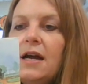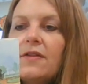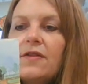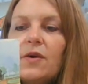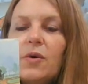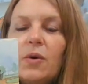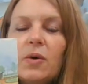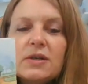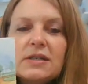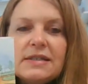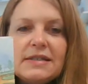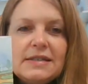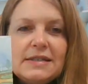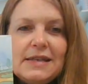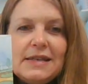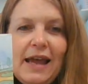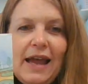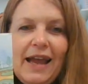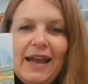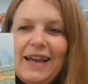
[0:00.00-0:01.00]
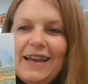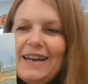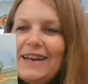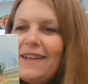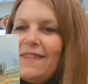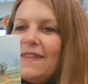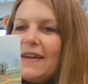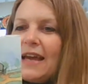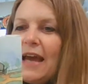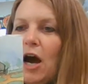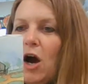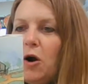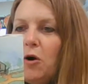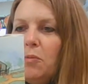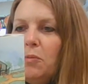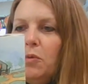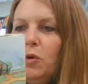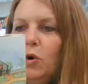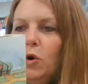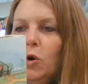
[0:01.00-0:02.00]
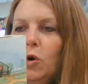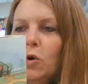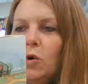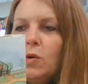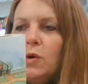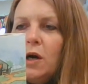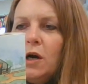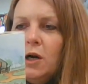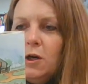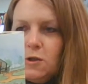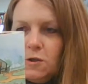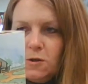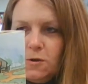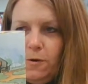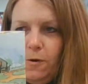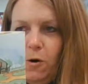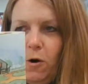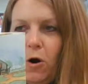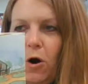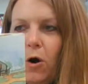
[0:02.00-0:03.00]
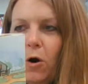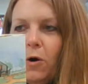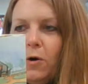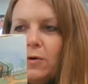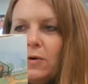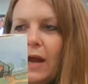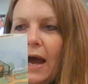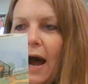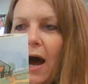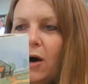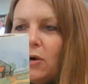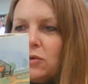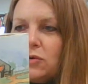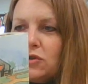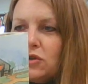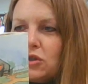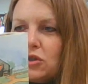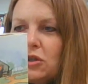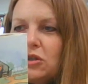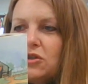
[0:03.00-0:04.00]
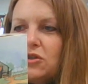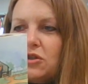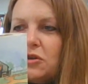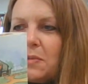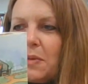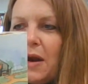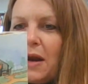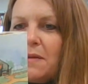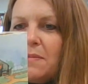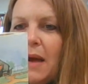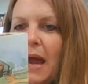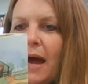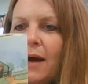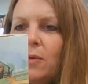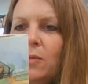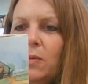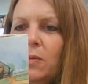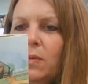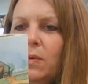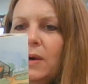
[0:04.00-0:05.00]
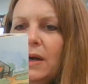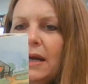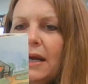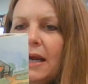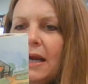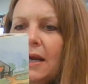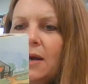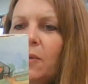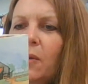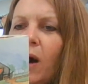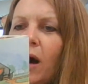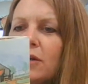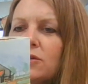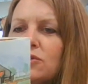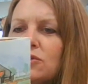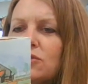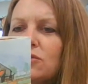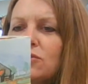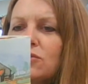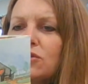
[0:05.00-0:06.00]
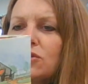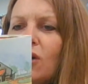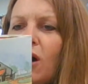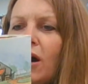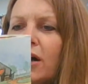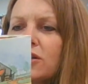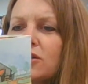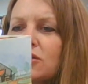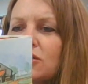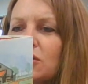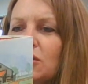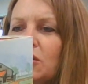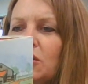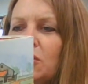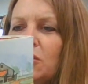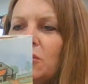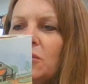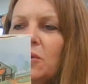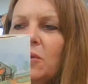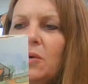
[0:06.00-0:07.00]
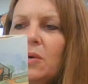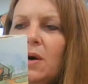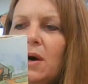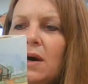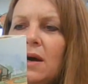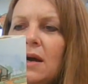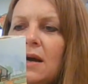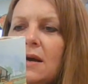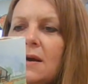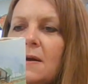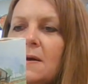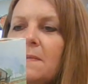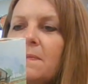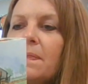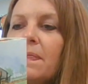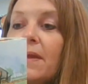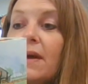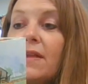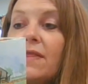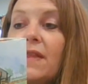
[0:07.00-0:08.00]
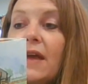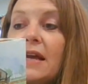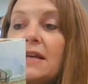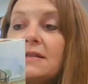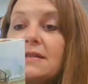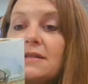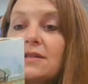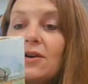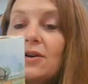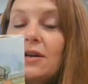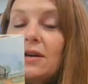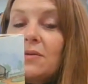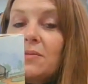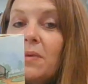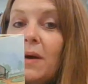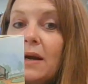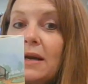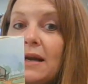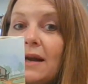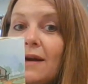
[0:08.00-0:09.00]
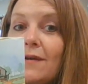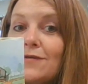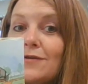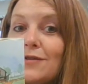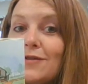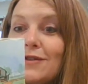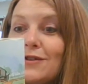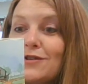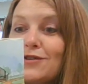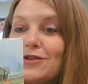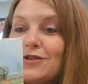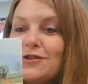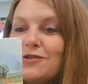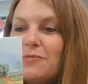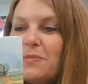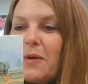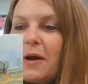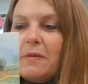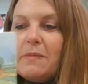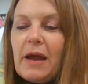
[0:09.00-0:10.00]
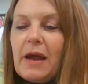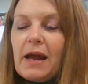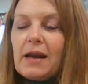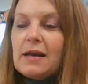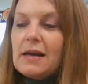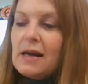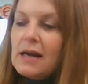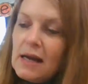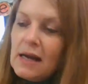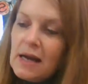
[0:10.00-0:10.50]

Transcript: The horse neighed and the cow mooed. "Slow down, gingerbread man. We want to talk to you." And they started running after the gingerbread man.